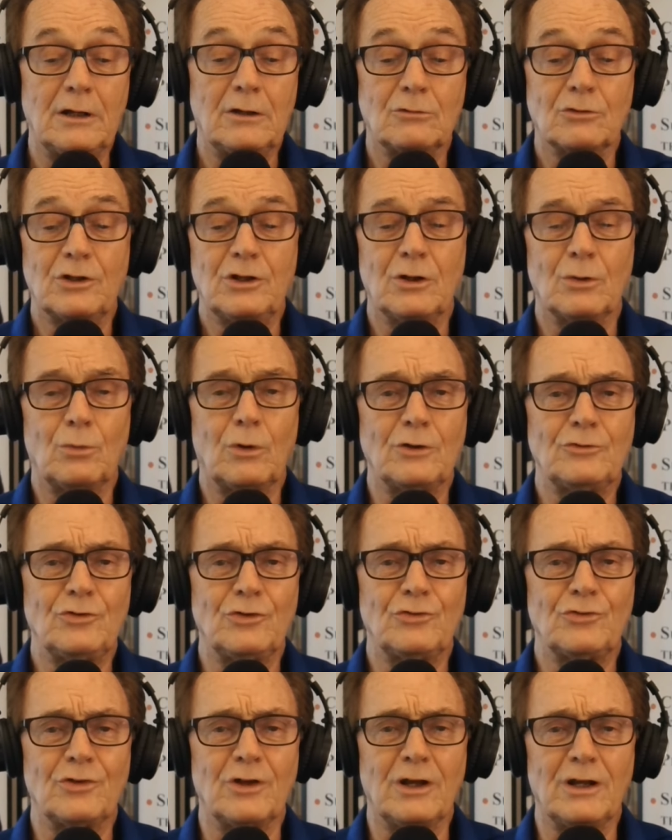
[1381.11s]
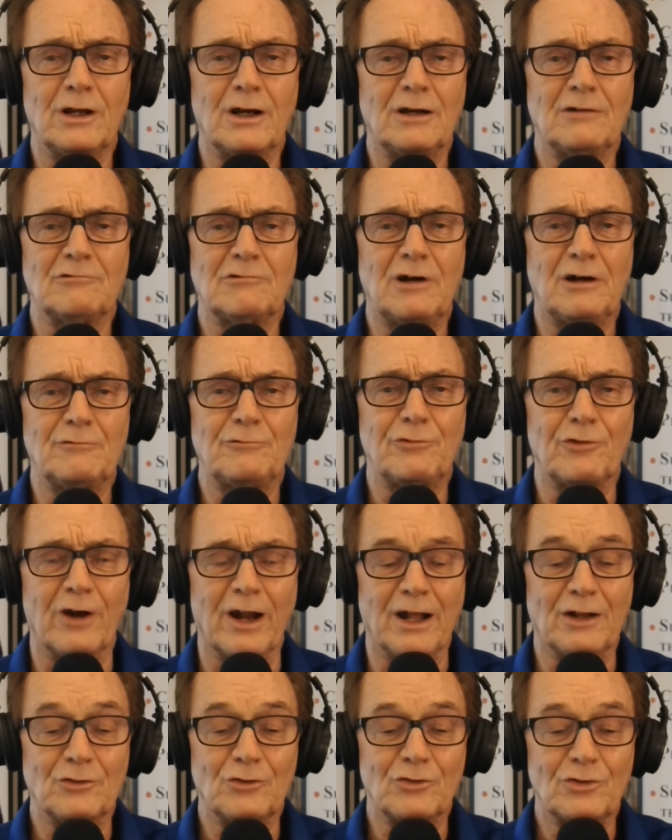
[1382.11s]
"I don't care what you say. I love
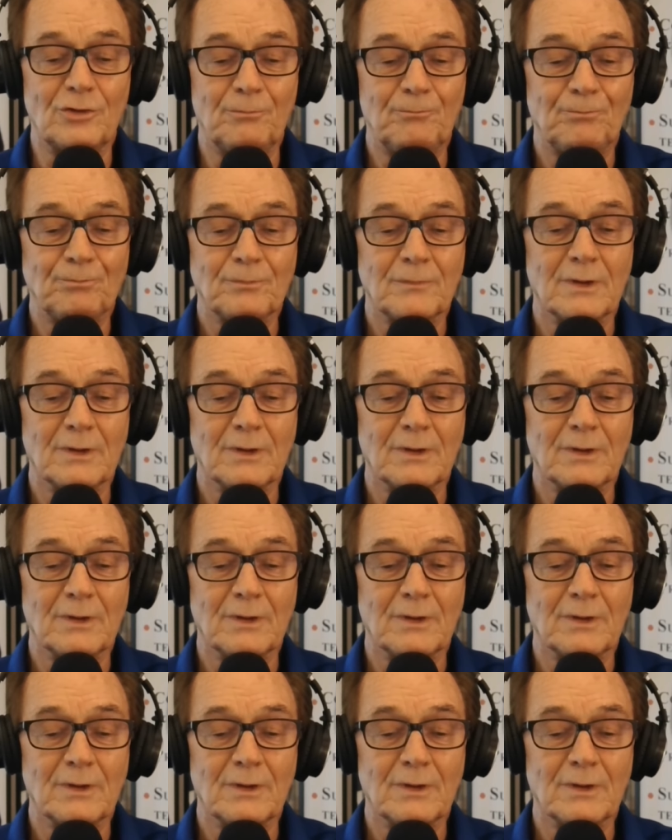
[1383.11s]
France."